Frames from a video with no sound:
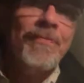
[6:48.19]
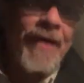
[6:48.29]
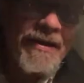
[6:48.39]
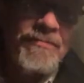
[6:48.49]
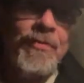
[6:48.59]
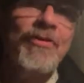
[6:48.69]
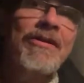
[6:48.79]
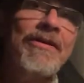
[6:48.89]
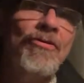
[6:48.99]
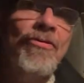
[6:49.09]
paste, put it
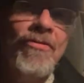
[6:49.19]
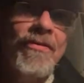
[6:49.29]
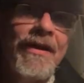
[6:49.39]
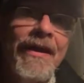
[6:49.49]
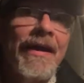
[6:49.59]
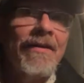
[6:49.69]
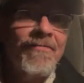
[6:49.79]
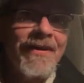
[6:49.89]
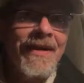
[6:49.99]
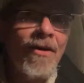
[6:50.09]
in Google, and
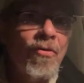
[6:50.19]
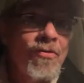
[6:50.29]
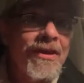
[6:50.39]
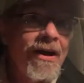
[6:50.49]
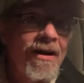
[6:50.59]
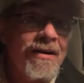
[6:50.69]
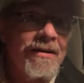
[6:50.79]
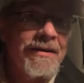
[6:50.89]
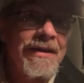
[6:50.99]
find out who they are.